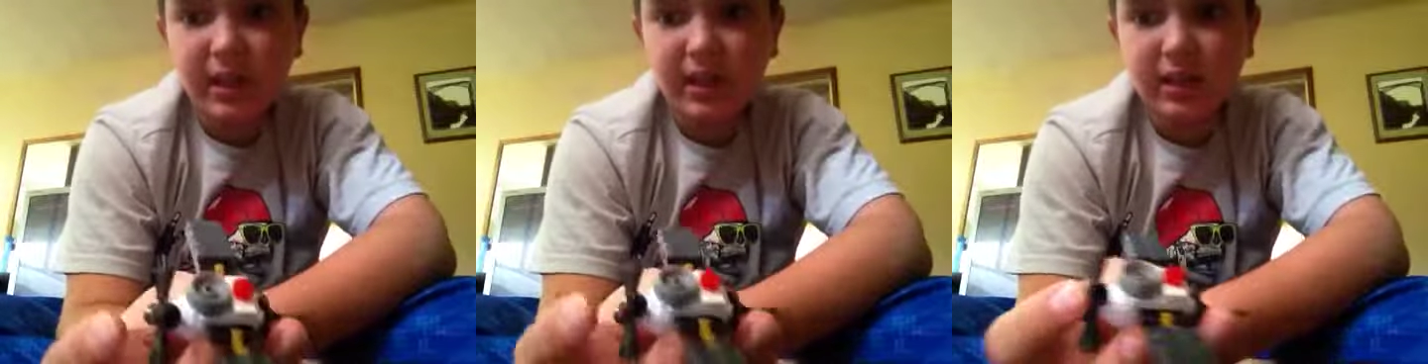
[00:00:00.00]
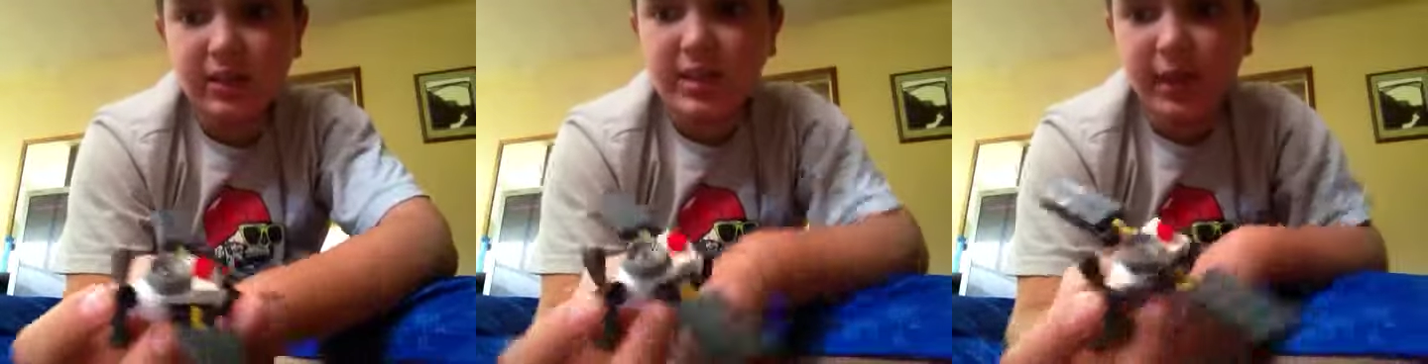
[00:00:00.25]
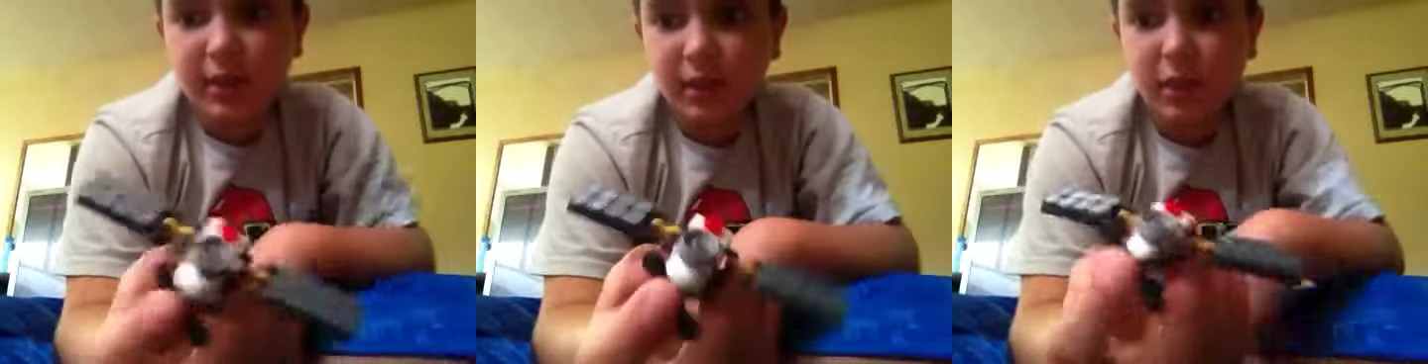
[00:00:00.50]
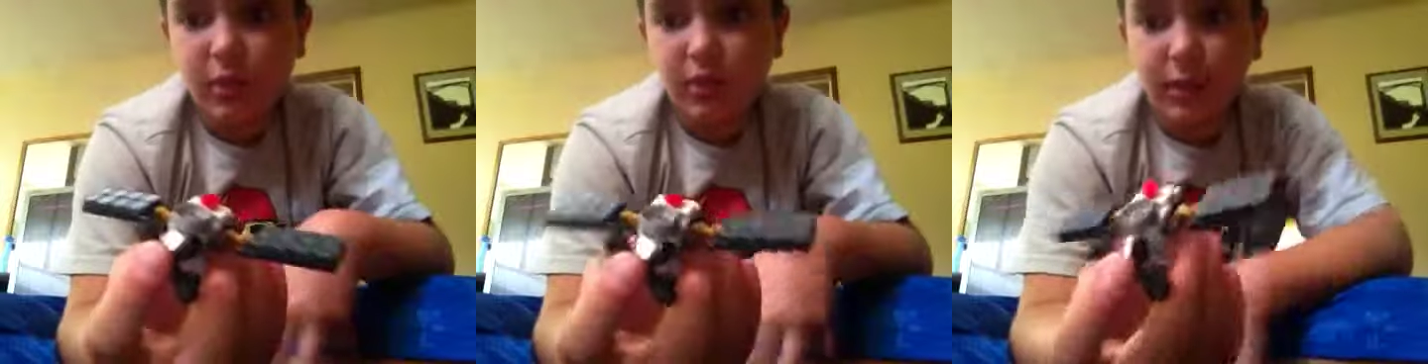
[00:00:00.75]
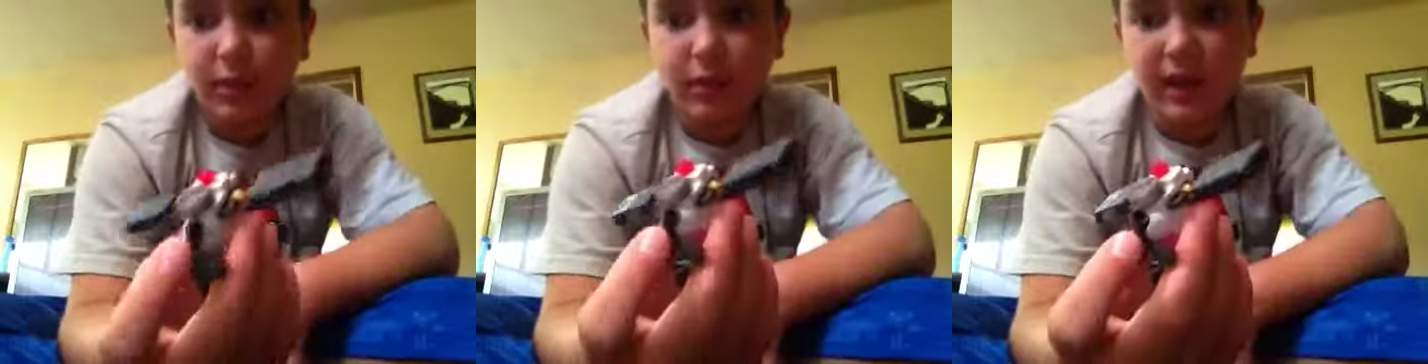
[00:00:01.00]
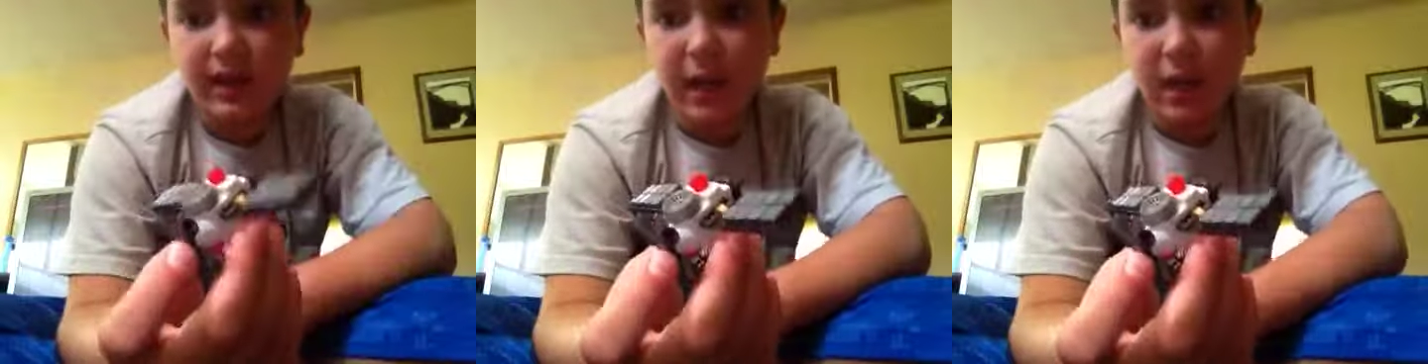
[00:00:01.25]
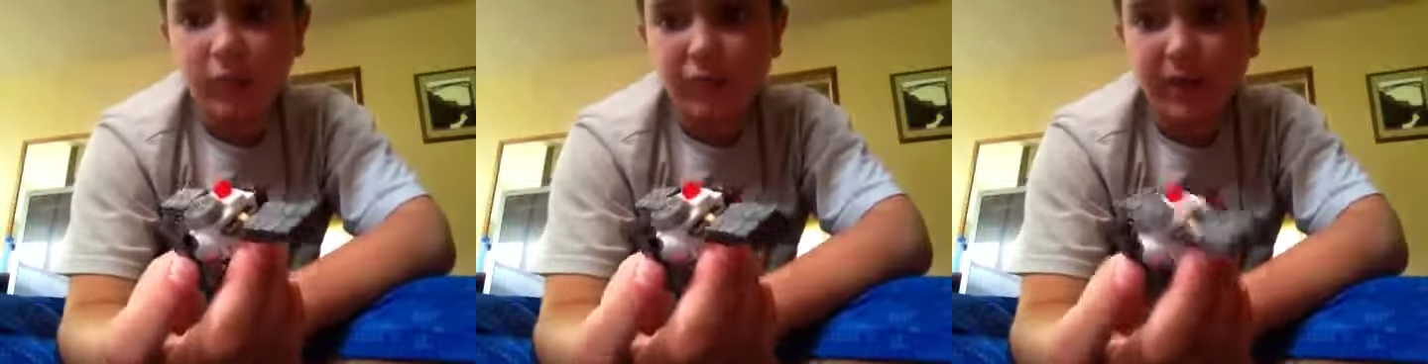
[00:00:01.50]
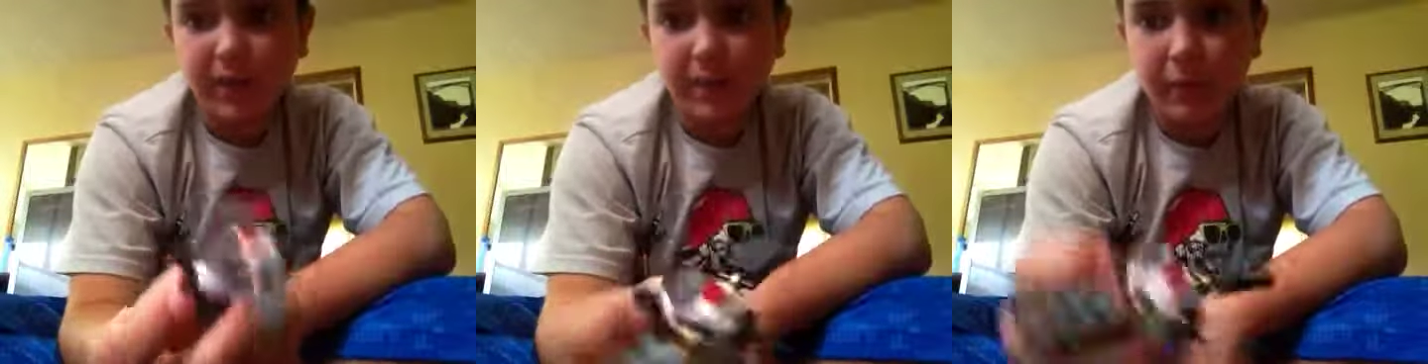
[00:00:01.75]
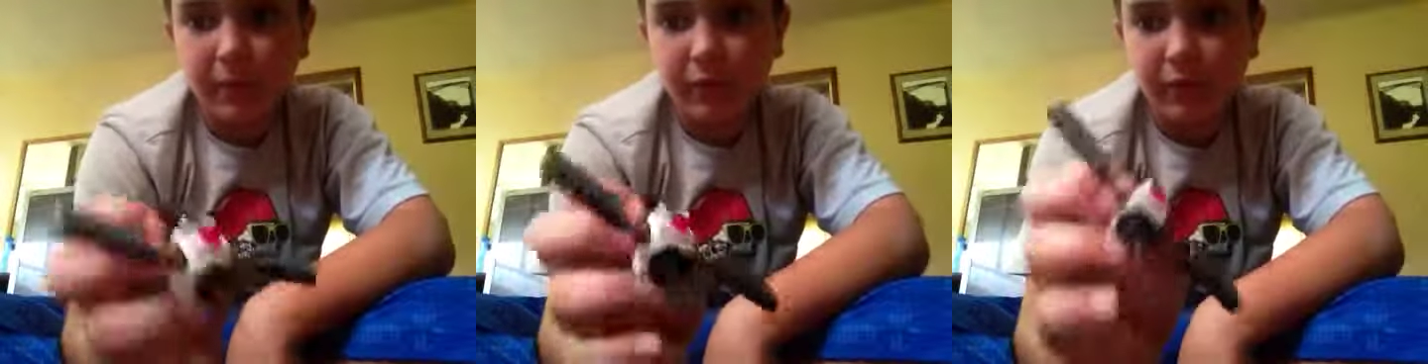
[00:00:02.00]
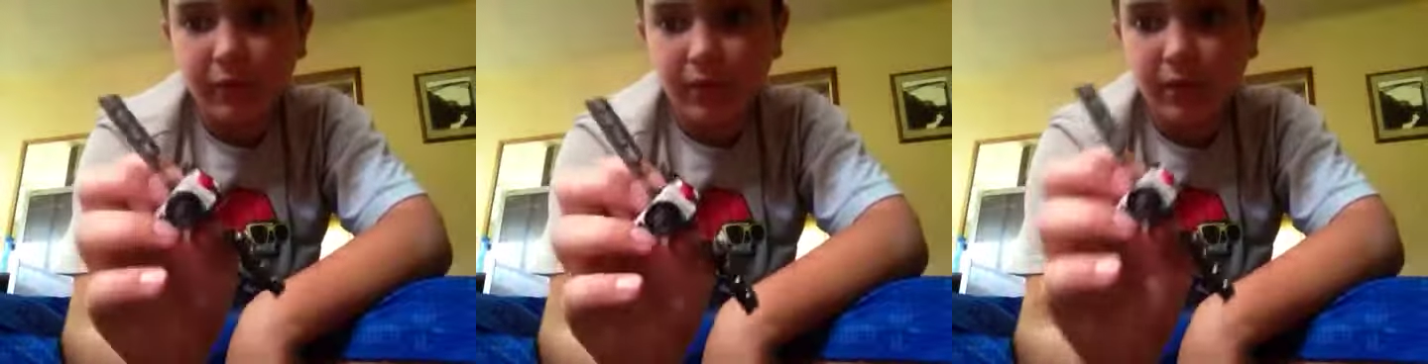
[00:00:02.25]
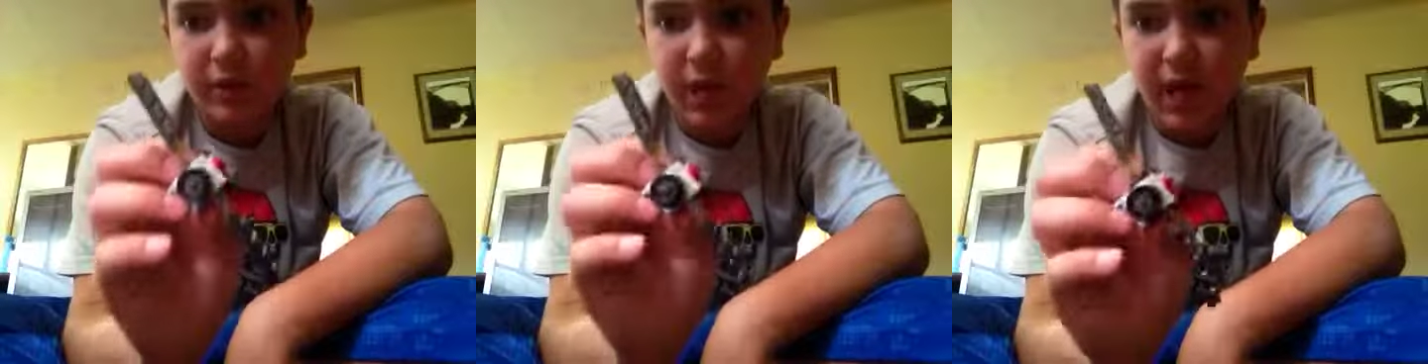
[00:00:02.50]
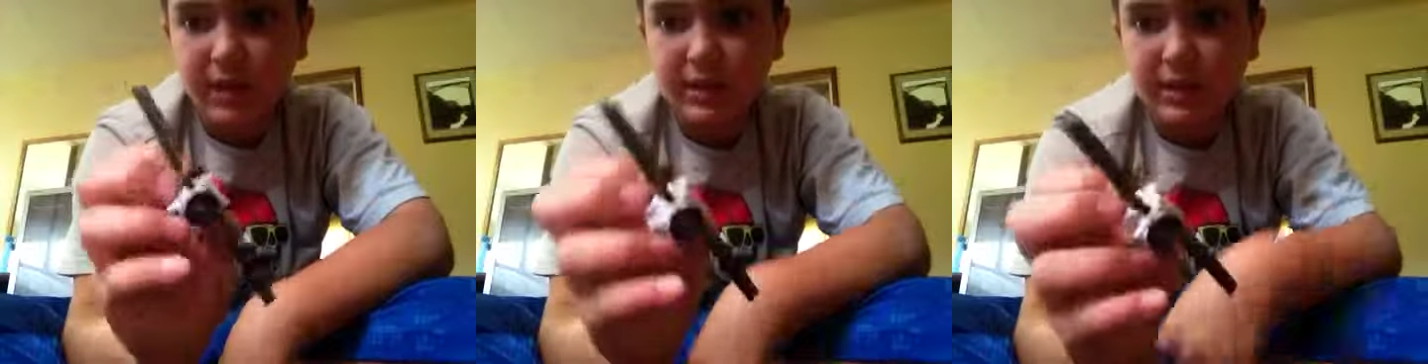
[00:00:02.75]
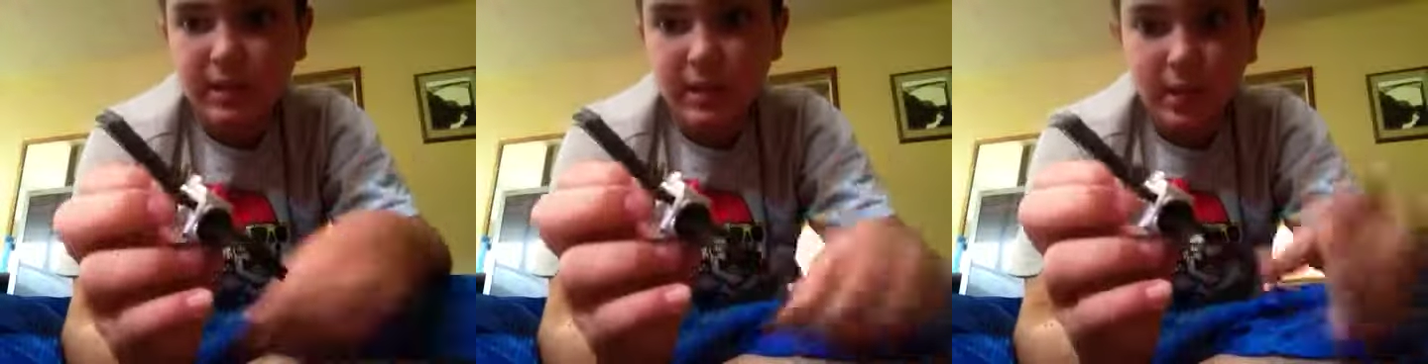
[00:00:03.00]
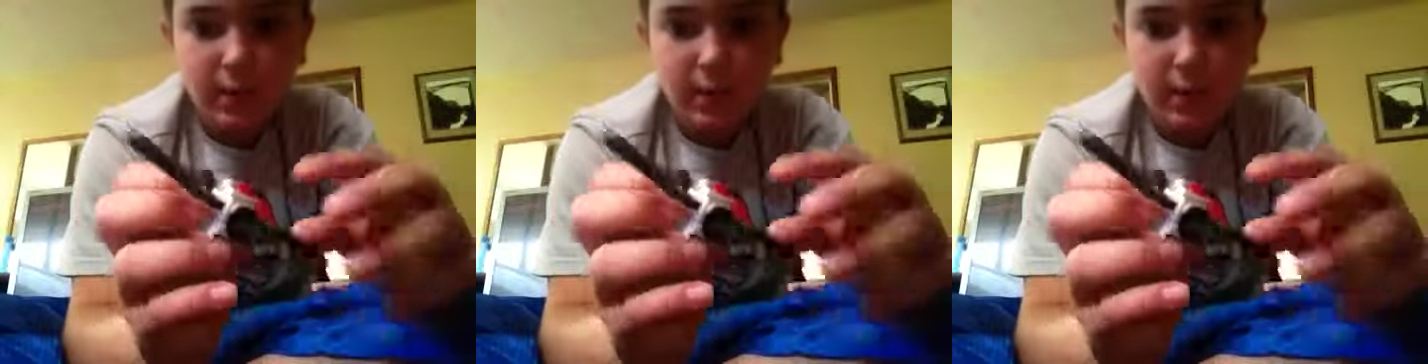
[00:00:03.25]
I could take this apart right now and rebuild it for you guys,